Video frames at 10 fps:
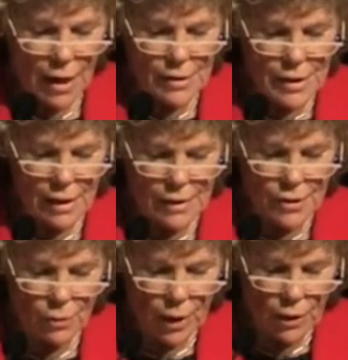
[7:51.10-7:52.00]
and tell
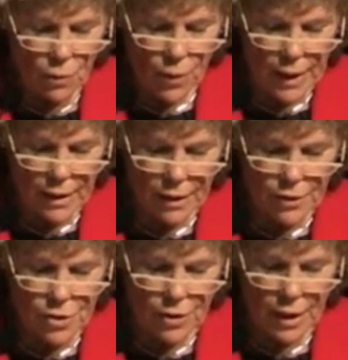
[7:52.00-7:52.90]
us that we're a weak
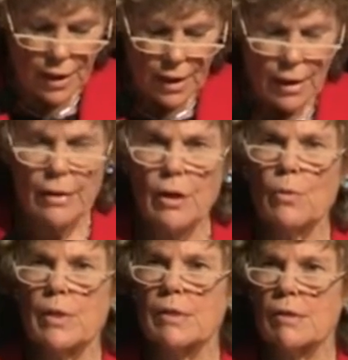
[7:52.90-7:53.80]
country and that
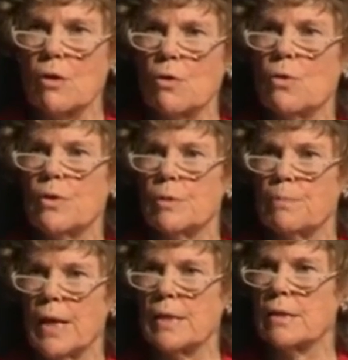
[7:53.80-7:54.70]
we're so
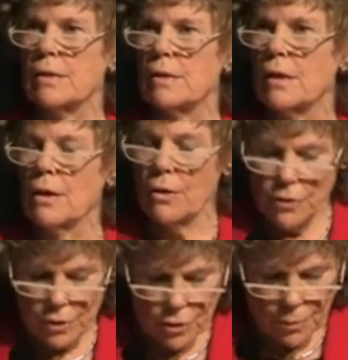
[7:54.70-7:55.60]
dependent on
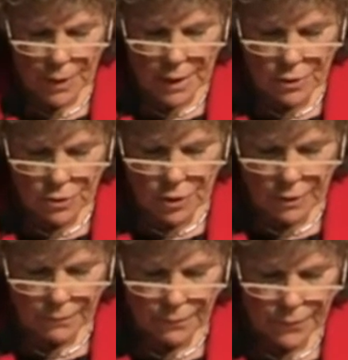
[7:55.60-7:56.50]
the European Union.